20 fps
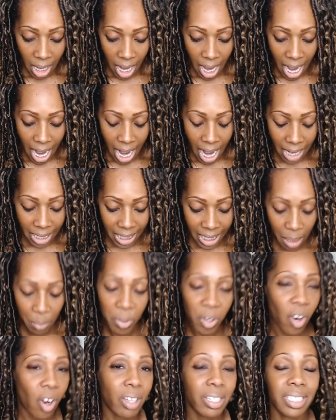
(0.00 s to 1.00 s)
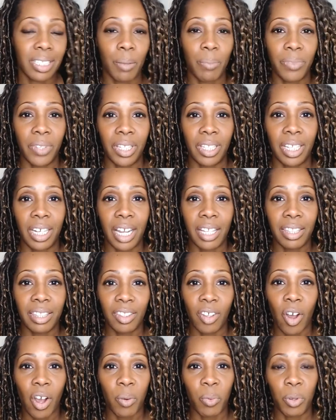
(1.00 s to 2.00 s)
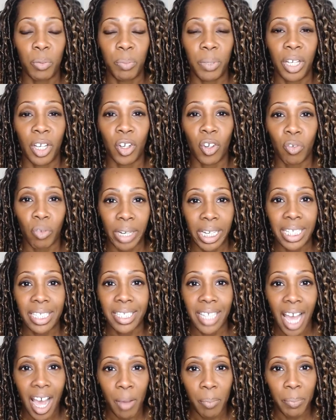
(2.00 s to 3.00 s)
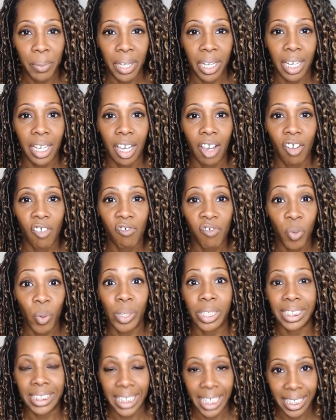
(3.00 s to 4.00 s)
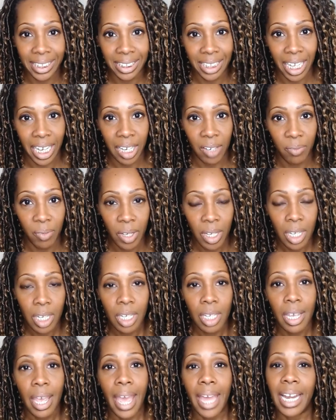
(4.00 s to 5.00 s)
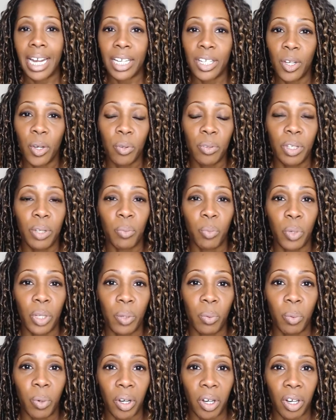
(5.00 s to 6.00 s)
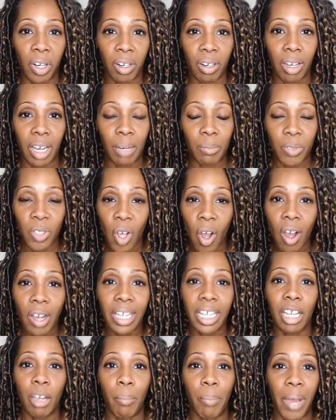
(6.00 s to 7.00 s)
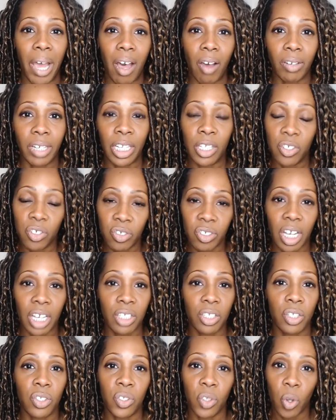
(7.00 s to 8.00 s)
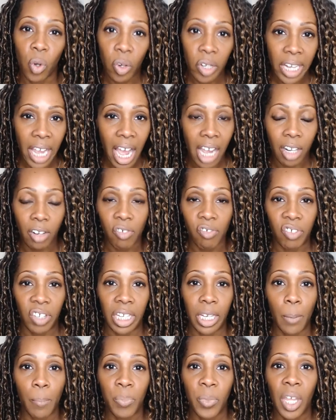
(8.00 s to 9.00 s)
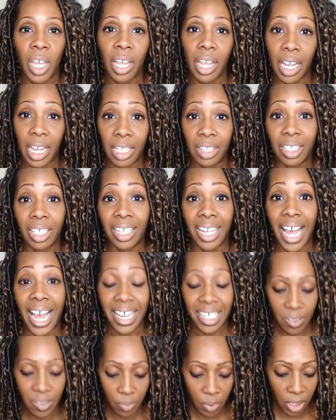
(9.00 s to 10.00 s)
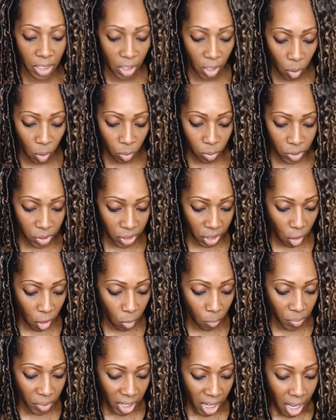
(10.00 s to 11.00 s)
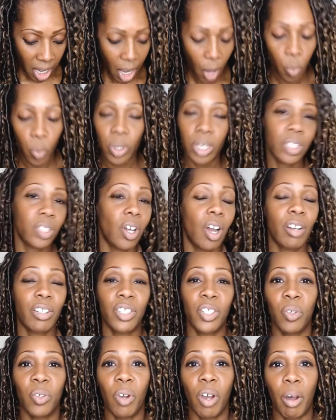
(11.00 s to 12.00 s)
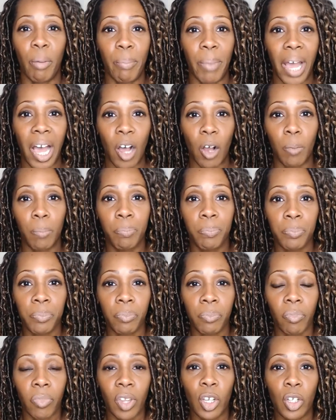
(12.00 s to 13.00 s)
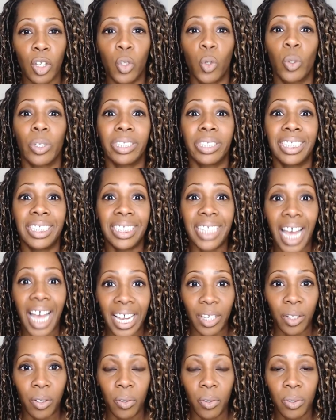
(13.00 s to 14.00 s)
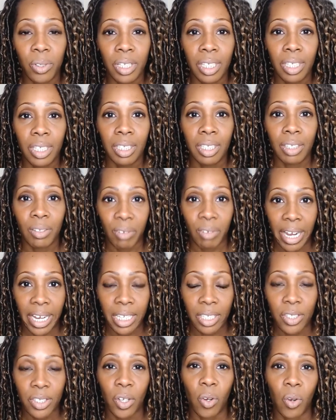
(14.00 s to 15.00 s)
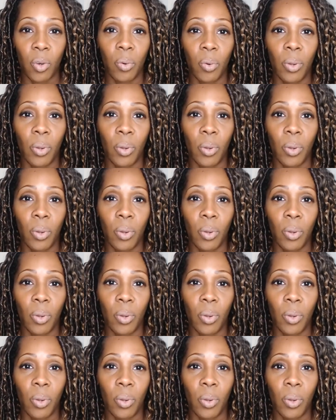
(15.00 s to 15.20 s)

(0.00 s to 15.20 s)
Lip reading: I came across something that I thought would be a great topic for Dance Life. And I know that we were talking about introduction to choreography in the last video. So I want to talk to you about your style, right? So